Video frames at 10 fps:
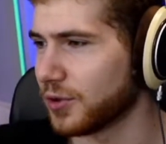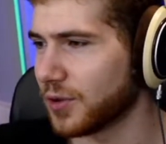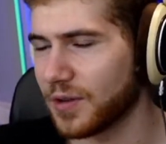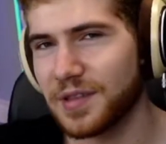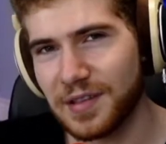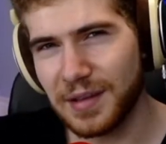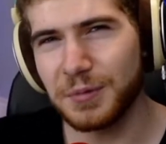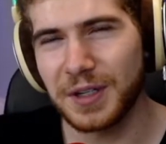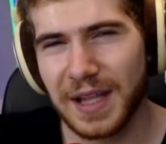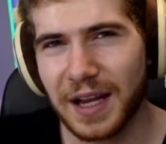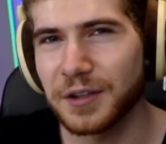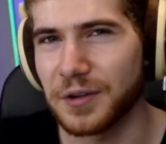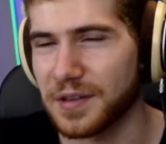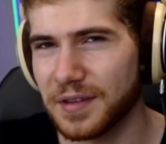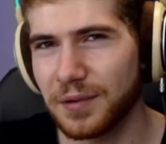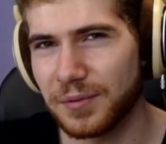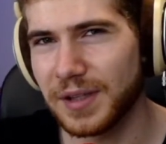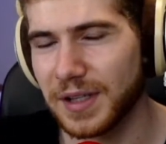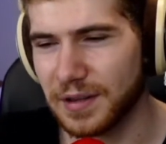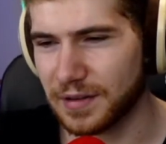You know, it's the same connector, it's not
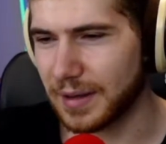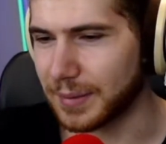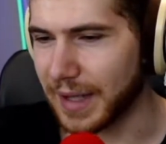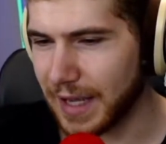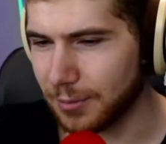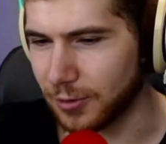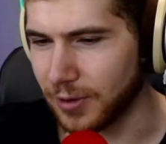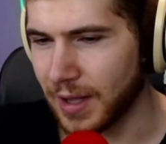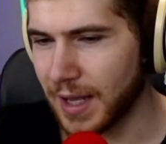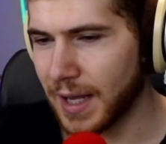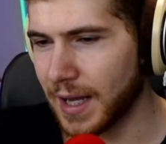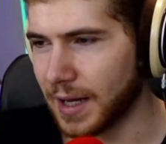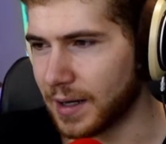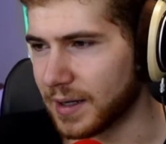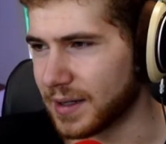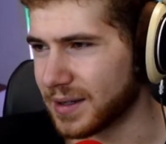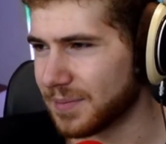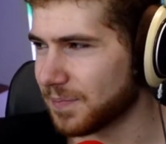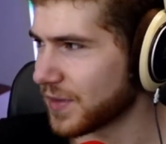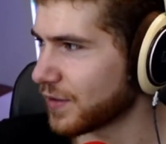really the same cable.
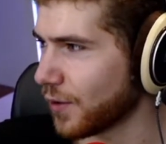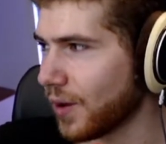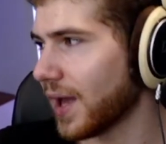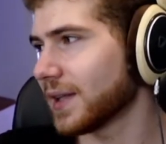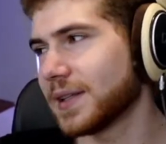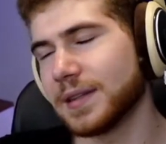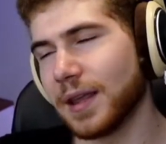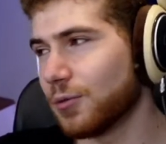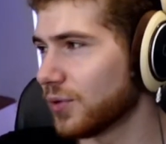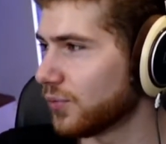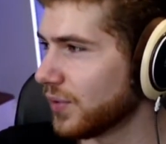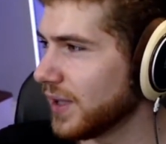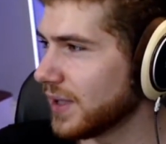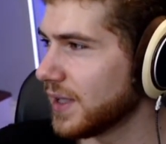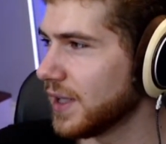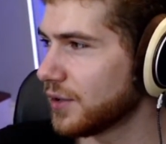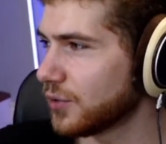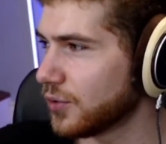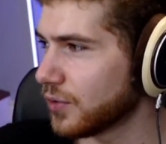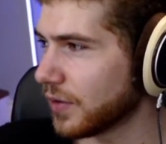So they would really need to
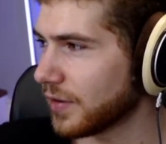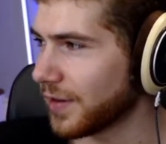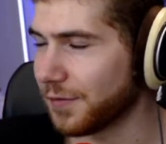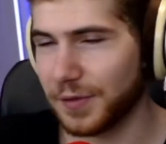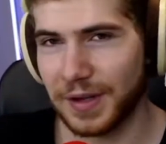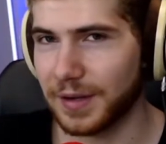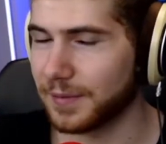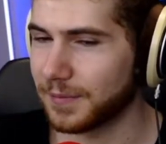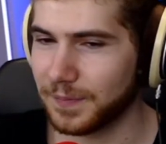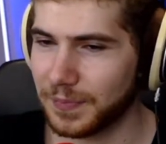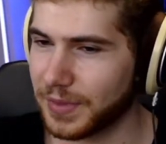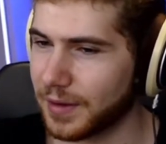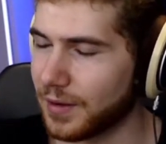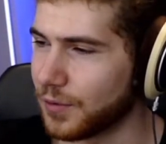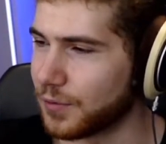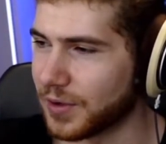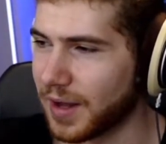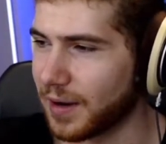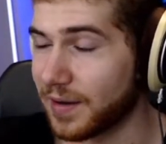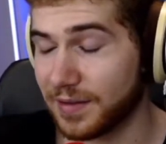do something over
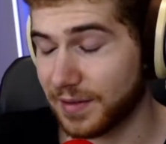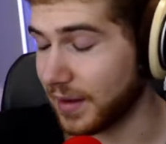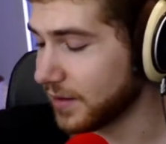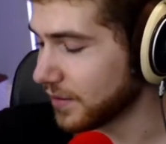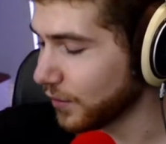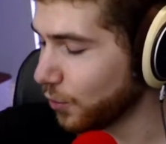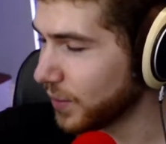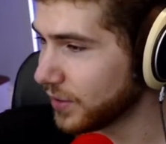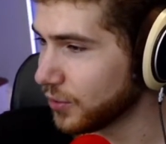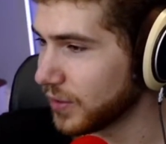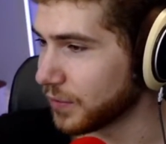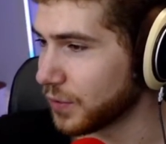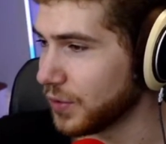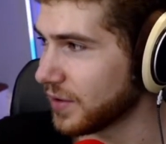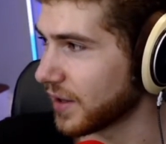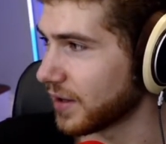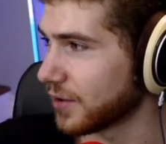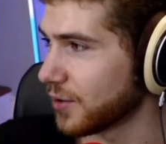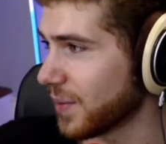there. It's a little bit too confusing, you know.